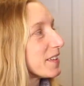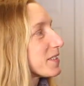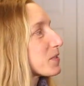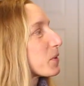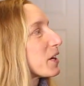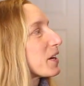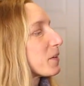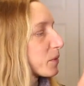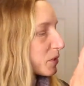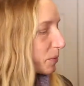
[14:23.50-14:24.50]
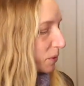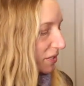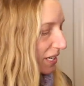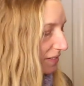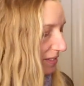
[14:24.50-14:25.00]
this sweater was supposed
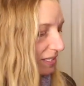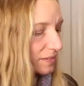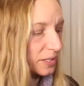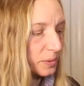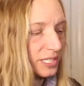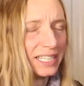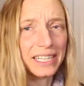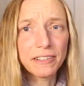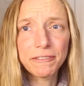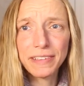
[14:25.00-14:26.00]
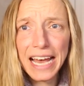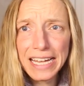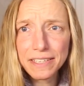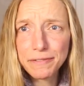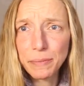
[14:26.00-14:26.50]
to have sleeves that were knit in the
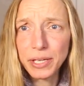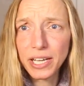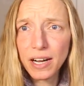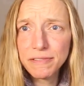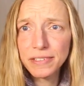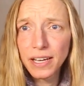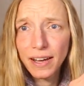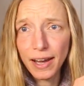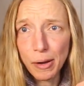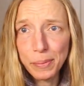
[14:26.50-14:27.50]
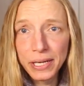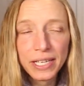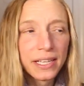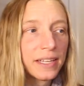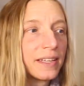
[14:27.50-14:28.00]
flat from the cuff up.
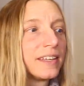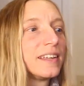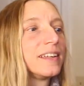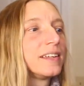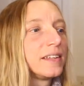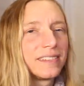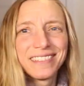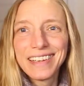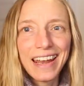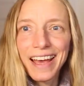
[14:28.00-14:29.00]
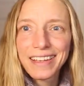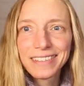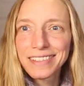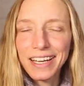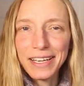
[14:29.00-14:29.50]
Yeah,
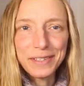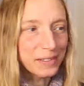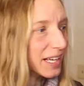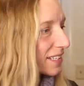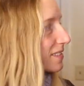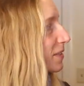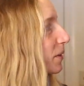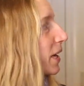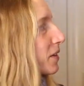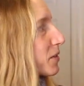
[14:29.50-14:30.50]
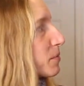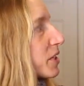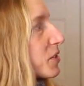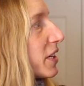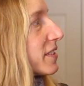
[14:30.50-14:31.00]
not gonna do that. So I used
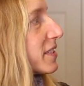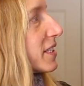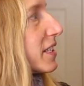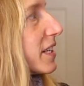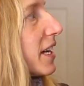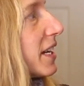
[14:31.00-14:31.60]
my trusty